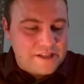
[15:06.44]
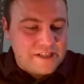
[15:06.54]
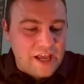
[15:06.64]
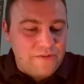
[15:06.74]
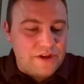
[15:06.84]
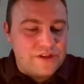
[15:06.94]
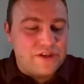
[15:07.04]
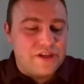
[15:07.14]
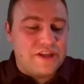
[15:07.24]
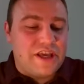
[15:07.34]
David
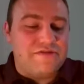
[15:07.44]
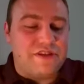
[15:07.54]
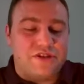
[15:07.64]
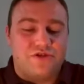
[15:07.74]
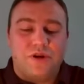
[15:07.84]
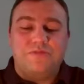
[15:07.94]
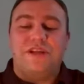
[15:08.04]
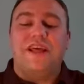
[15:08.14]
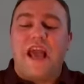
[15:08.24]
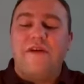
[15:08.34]
gives a description.
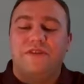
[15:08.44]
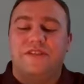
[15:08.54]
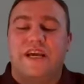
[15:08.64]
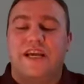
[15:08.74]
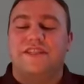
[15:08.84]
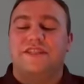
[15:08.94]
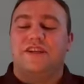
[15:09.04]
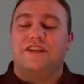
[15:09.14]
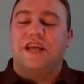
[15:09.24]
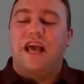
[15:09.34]
He emphasizes
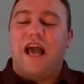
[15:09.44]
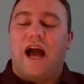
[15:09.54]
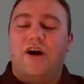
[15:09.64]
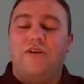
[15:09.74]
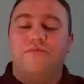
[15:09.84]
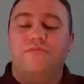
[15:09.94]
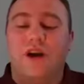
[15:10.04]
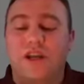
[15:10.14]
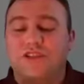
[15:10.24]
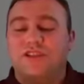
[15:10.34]
on how
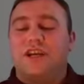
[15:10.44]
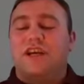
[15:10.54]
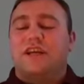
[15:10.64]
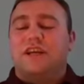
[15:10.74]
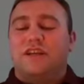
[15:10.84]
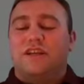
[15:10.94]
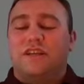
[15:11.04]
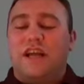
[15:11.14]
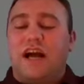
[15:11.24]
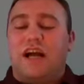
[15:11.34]
much
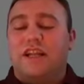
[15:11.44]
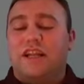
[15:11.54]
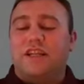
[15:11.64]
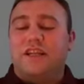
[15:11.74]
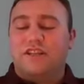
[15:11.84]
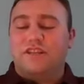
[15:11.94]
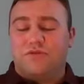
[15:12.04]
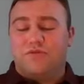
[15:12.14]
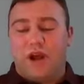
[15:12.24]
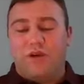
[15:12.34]
God is
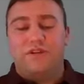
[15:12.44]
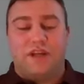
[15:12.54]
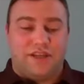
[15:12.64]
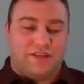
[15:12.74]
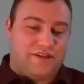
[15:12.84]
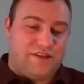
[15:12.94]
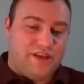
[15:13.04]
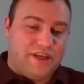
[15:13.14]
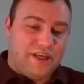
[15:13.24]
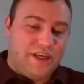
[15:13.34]
around us.
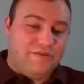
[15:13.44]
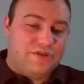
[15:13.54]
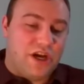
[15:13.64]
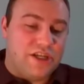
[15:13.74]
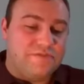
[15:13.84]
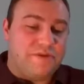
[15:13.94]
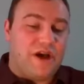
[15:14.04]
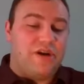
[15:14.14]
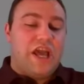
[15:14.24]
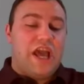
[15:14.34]
He even talks
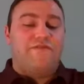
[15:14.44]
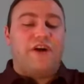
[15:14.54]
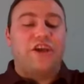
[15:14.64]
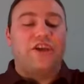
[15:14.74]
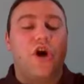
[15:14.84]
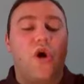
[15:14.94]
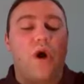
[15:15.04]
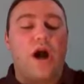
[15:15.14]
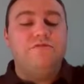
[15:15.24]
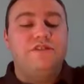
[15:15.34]
about, if I
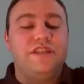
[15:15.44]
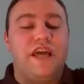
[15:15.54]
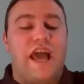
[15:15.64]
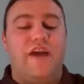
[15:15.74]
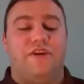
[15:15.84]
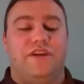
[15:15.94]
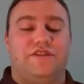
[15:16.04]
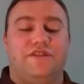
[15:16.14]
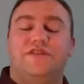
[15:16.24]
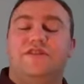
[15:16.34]
go up to the
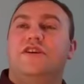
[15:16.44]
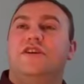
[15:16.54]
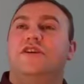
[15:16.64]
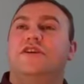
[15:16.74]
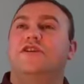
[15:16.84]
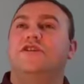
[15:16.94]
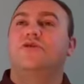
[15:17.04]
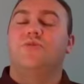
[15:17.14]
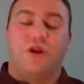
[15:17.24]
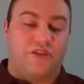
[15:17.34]
heavens,
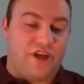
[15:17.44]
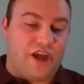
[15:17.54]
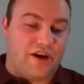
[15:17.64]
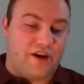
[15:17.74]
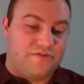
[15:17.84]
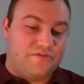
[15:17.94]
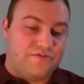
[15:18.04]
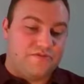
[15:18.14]
you are there.